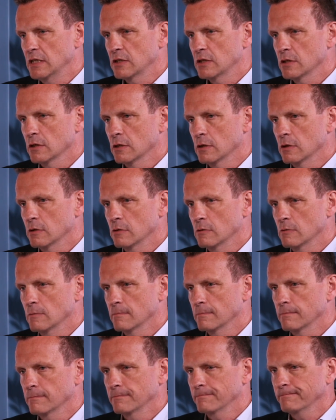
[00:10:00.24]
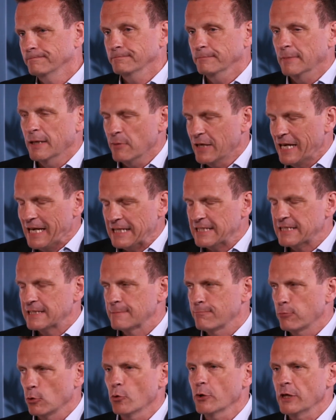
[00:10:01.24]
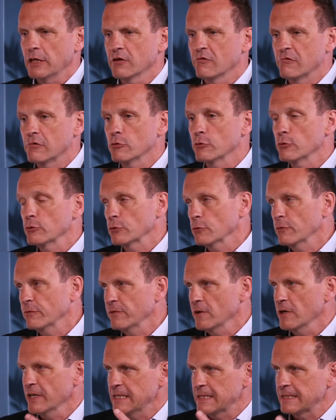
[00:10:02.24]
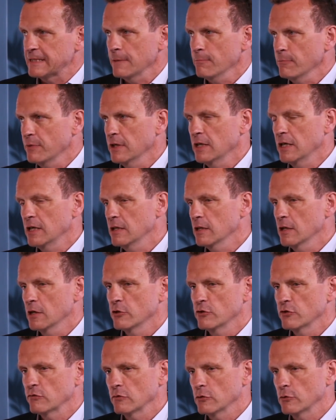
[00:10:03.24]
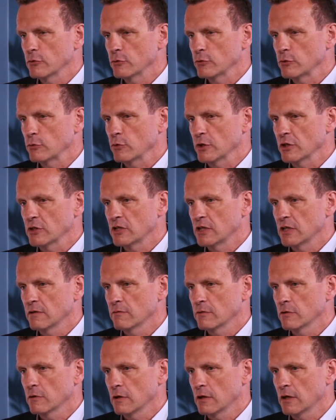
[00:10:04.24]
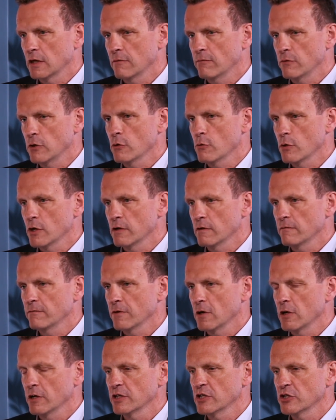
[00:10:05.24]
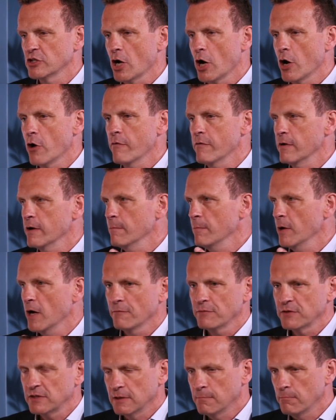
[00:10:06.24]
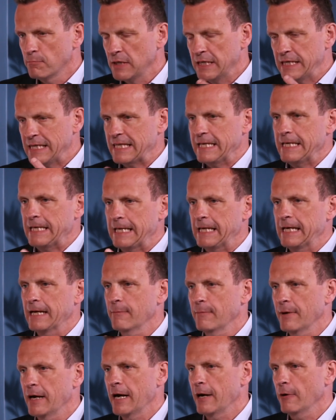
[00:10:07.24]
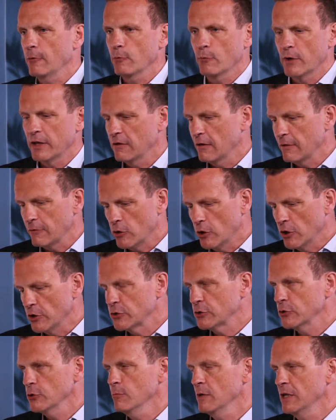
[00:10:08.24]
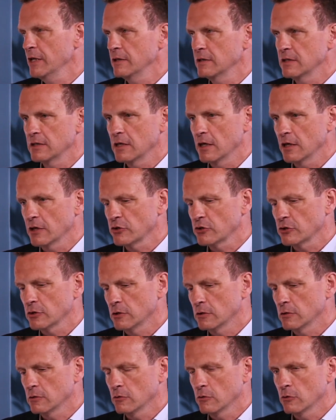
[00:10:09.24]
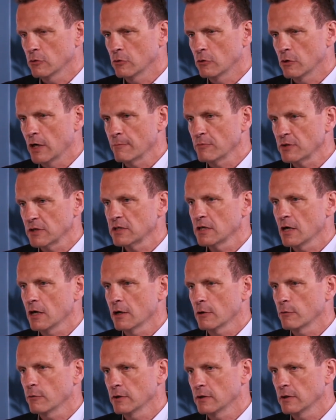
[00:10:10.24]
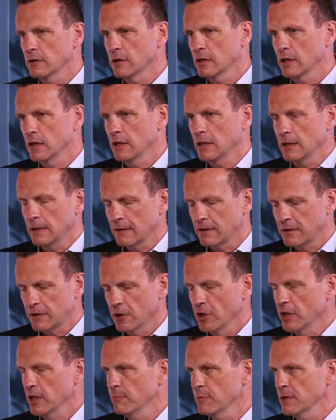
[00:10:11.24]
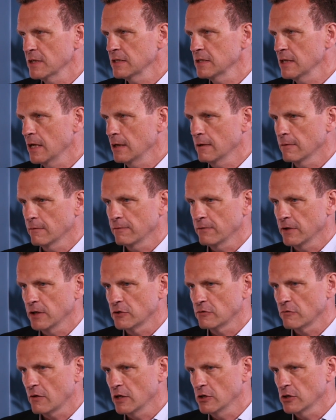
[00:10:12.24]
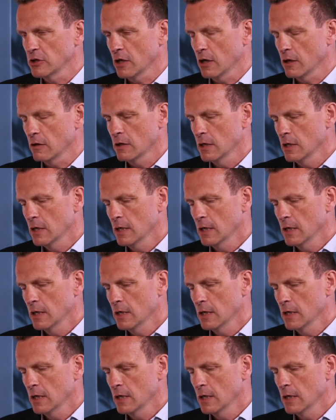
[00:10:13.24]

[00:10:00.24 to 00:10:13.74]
to maybe exploit the rules or find something in those rules which give you an advantage over and above simply thinking about whether I've got a 2 million deduction or I'm stuck with the 30% fixed ratio.